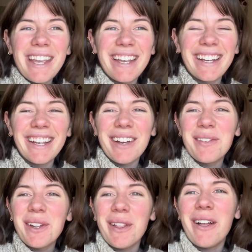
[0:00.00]
and
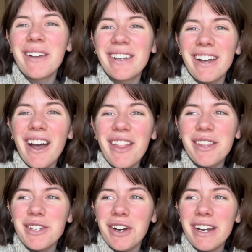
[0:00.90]
coming along on the
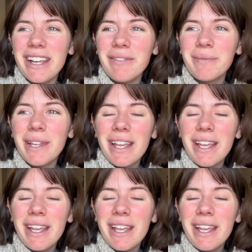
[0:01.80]
journey.